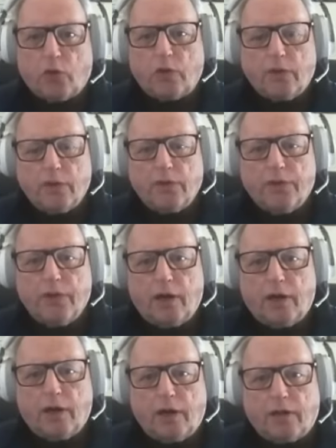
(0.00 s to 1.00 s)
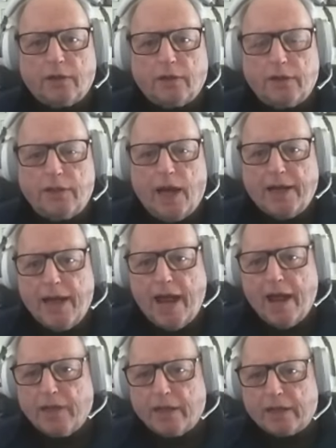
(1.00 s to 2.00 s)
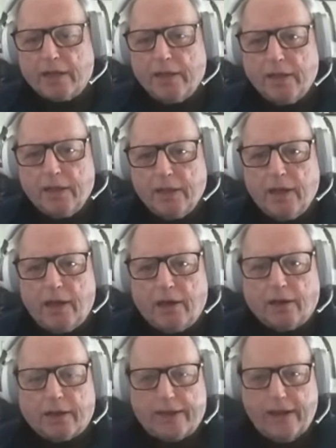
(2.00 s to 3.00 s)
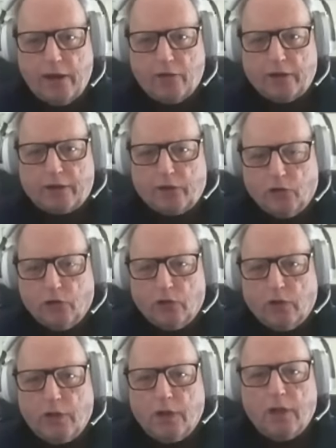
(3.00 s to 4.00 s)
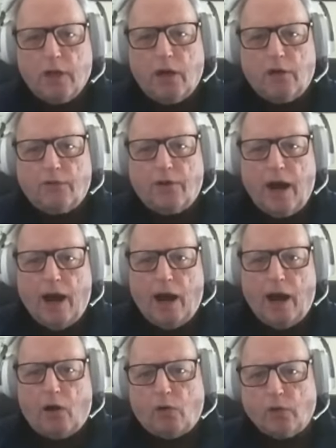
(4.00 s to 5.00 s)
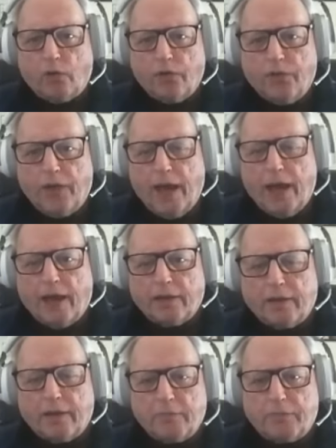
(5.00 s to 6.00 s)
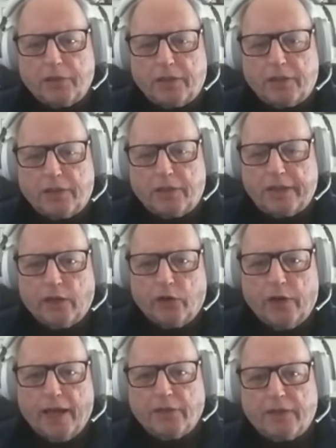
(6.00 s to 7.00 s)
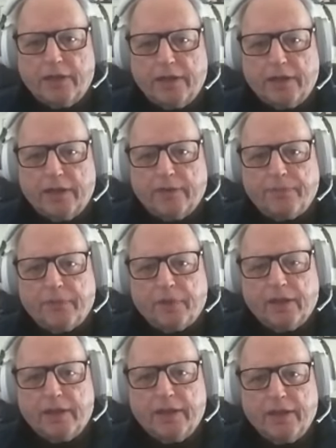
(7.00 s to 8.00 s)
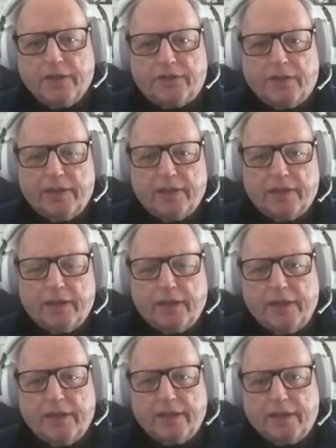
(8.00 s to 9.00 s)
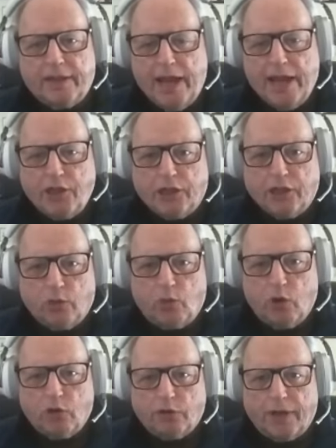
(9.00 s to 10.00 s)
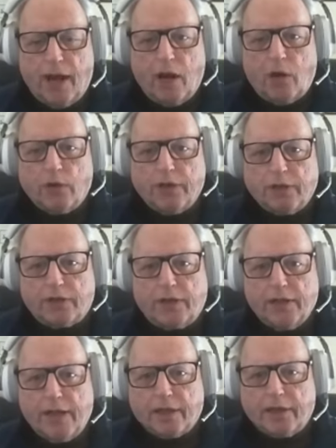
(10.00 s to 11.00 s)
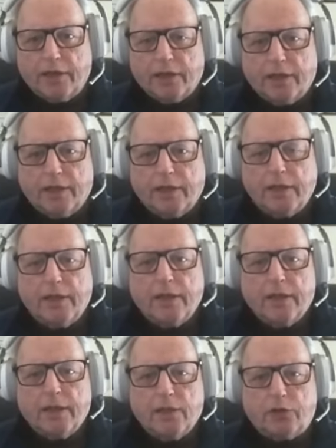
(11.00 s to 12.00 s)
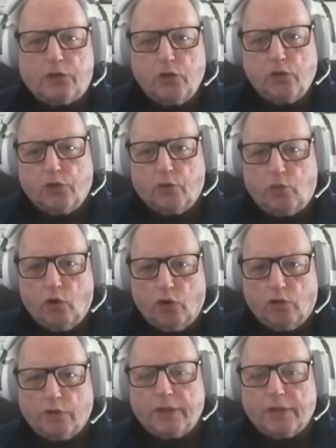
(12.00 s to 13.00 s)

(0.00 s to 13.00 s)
the dynamic character of how that particular entity is engaging the world, how it's connecting to the world